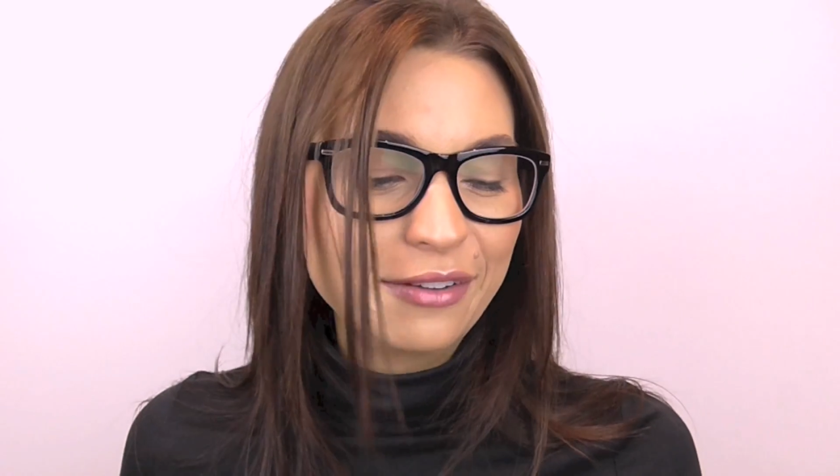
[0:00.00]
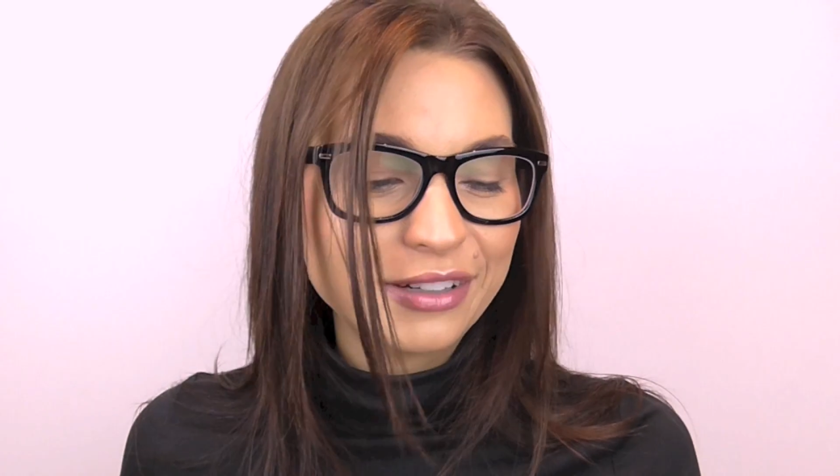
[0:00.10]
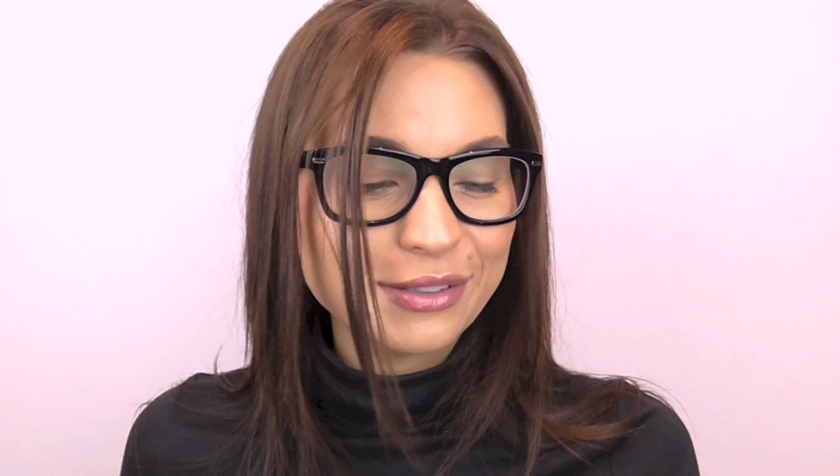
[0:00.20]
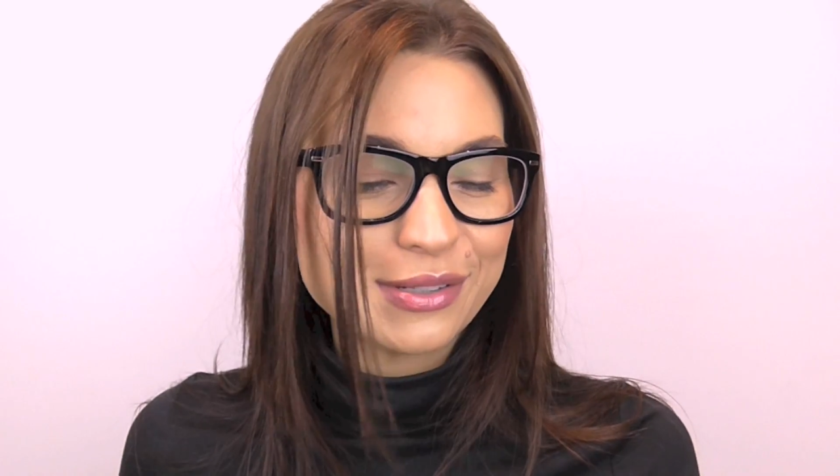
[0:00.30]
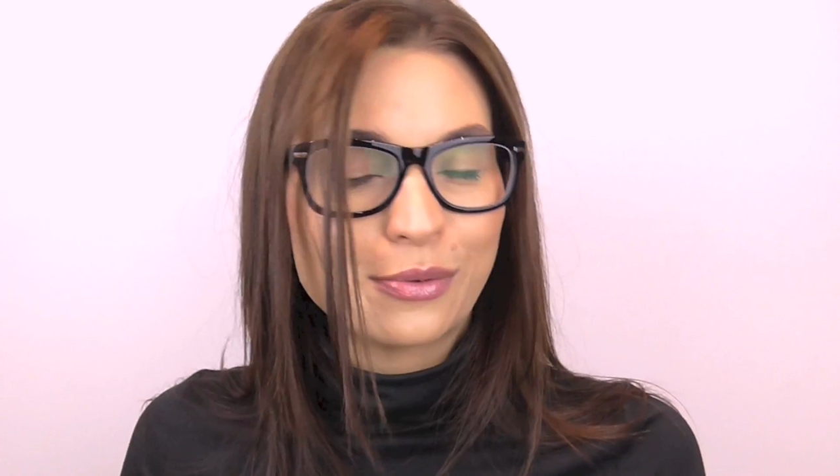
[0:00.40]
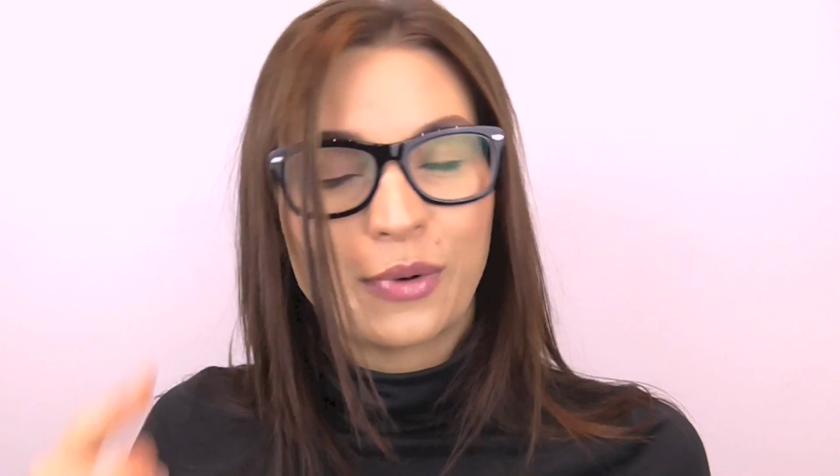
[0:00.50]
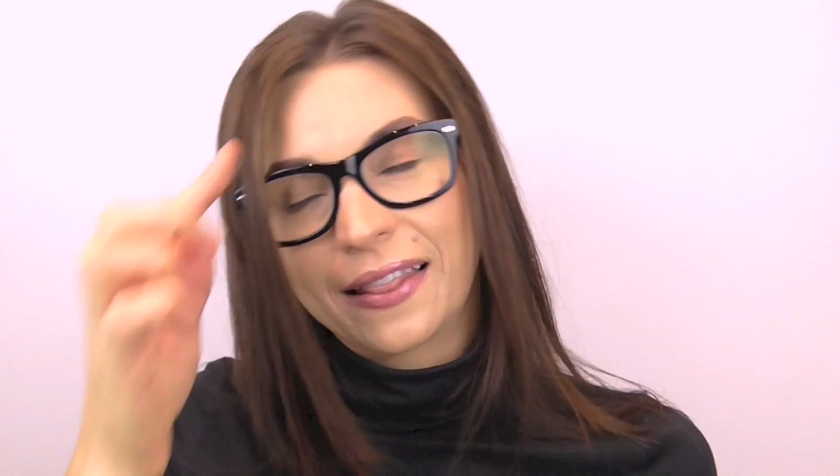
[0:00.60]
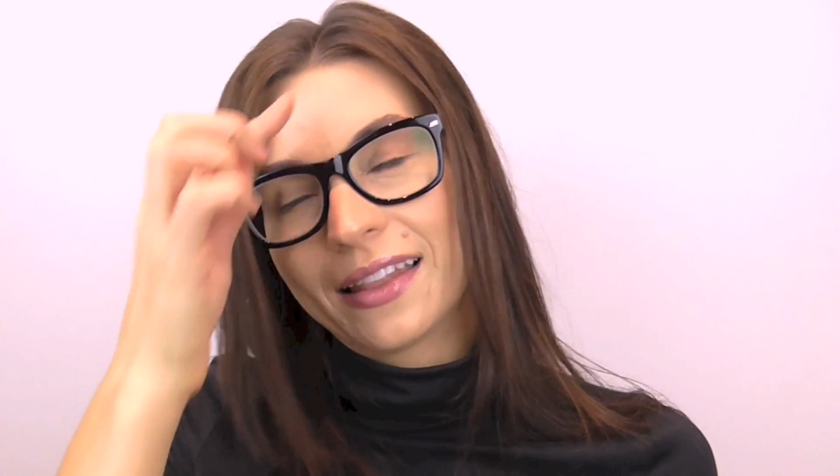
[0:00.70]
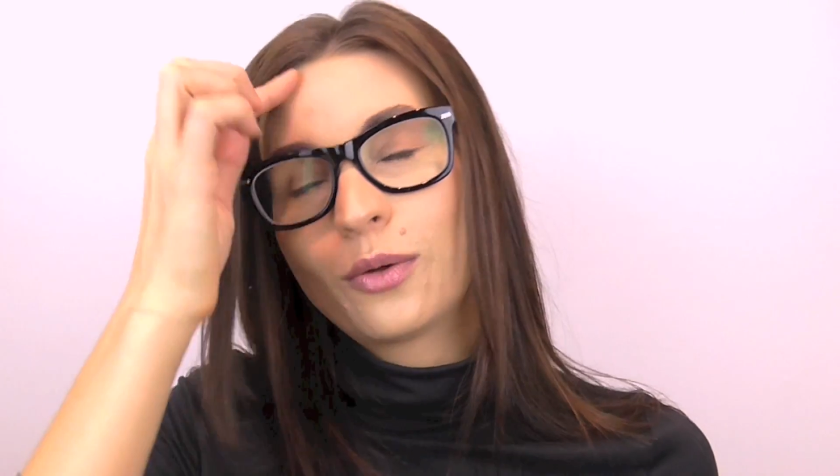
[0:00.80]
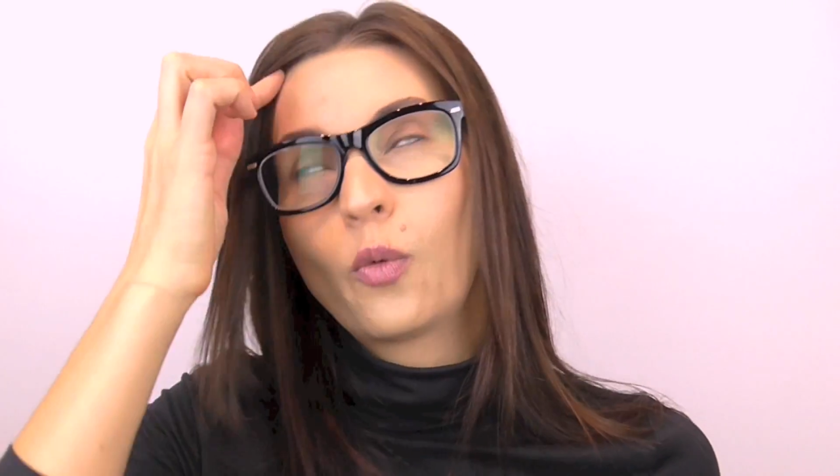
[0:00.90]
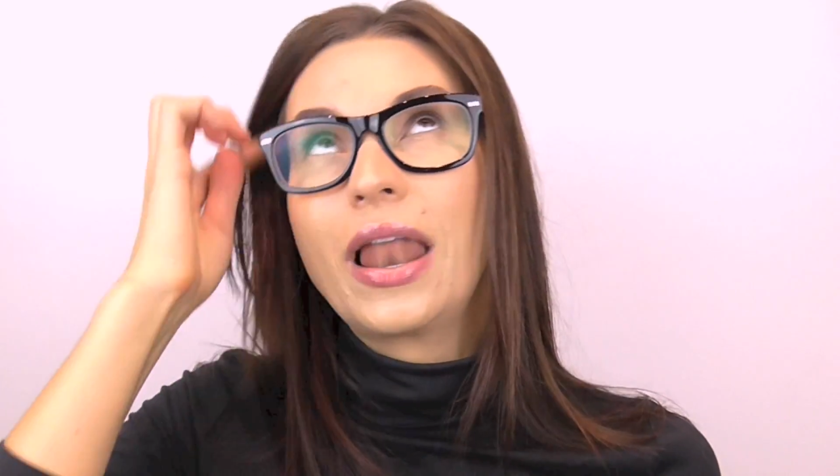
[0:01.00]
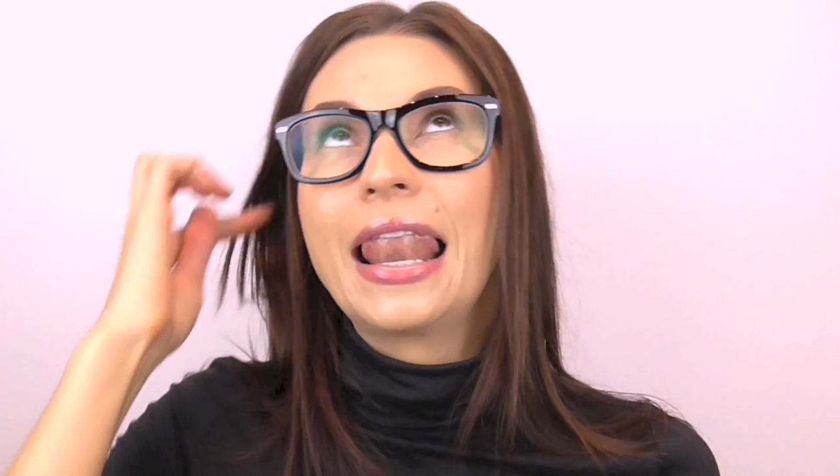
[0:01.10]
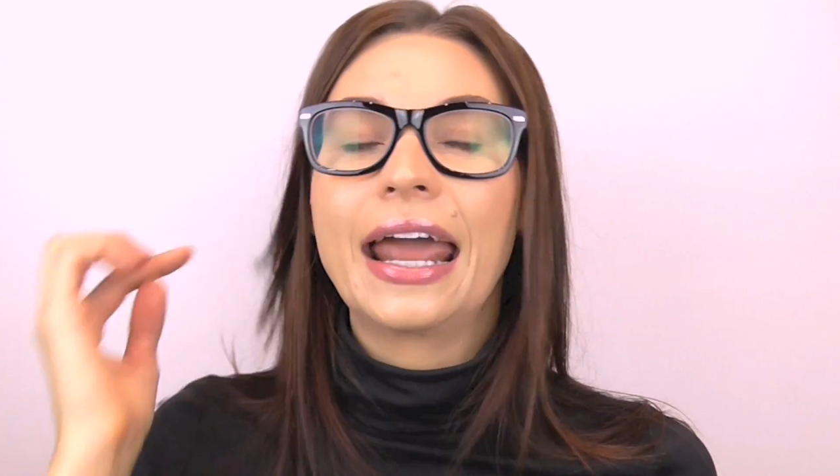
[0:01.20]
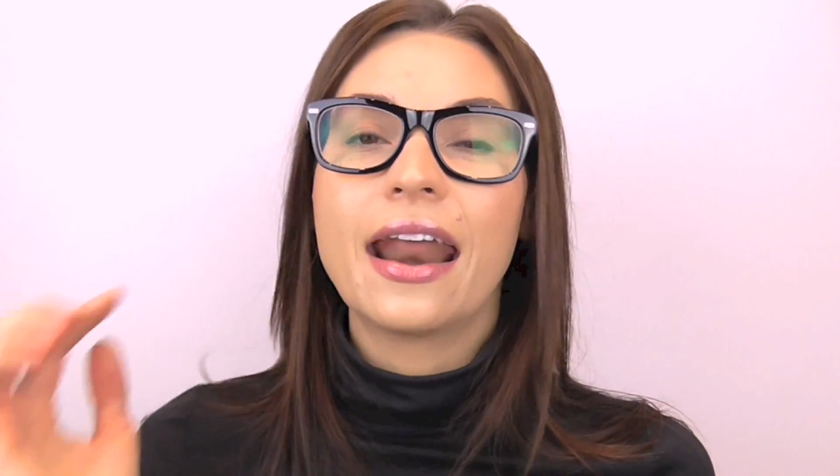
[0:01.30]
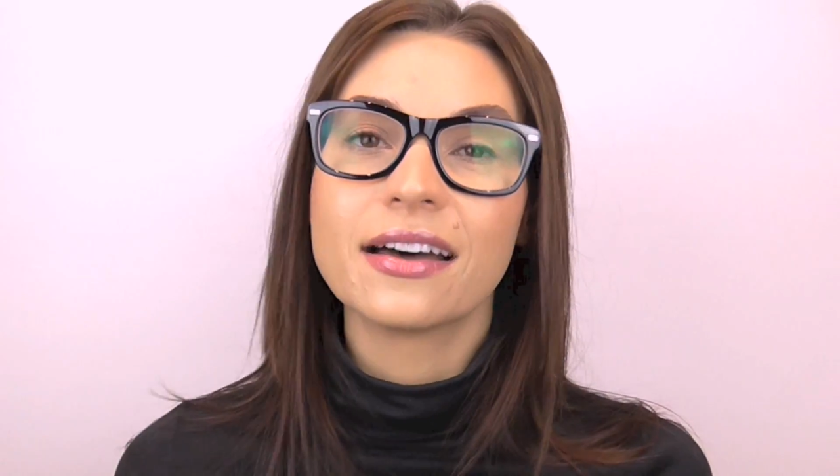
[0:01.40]
I would use the
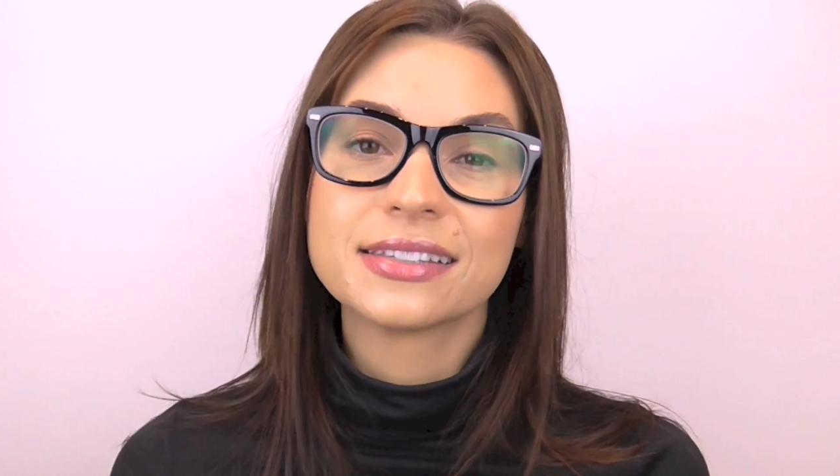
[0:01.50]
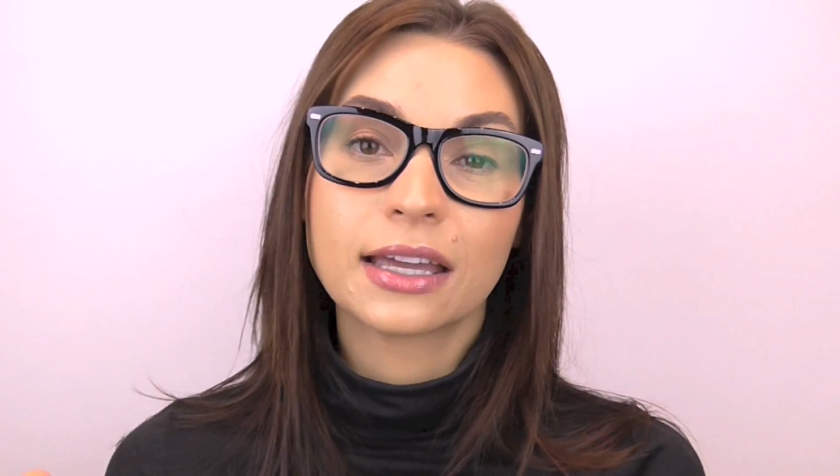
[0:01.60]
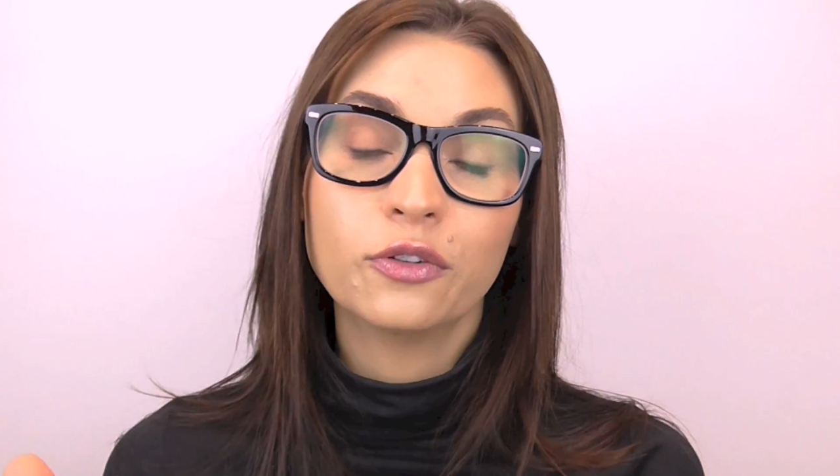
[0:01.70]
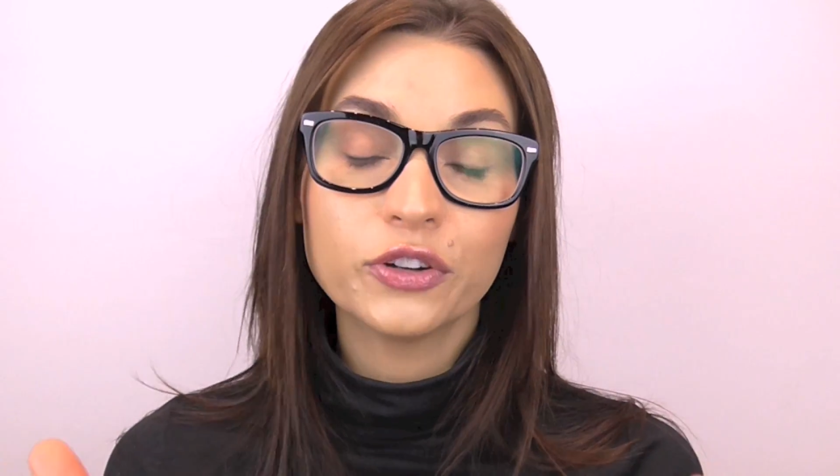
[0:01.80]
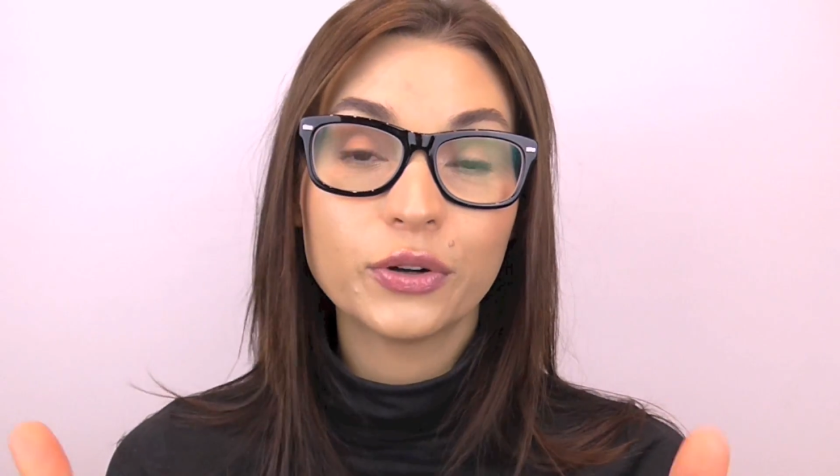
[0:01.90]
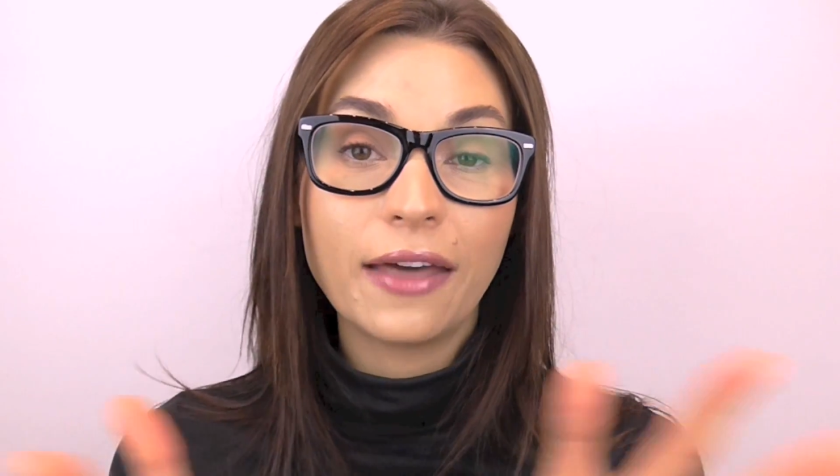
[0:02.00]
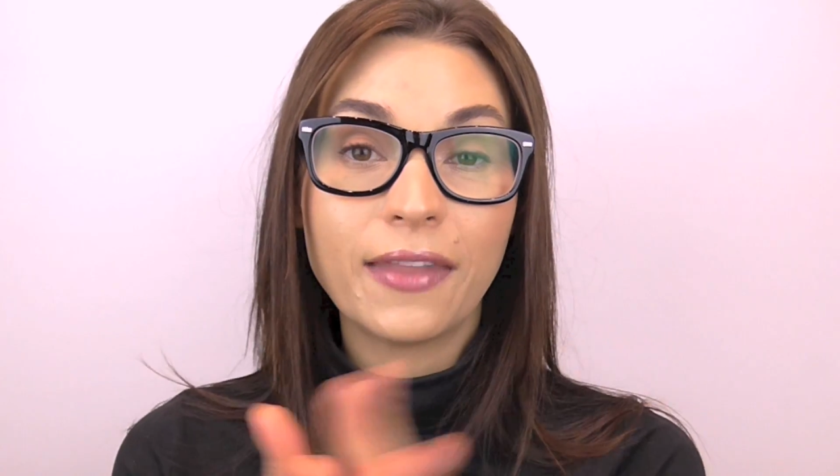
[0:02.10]
Weleda Skin Food